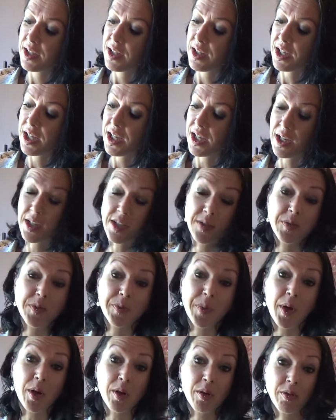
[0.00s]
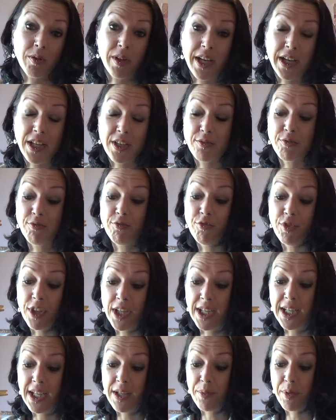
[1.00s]
and some sparkle, and it's
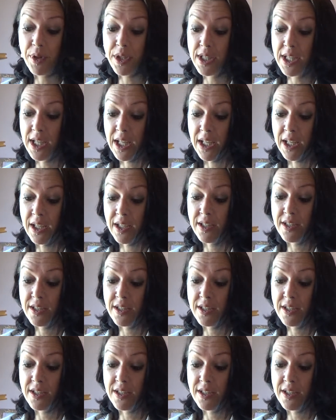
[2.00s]
really pretty.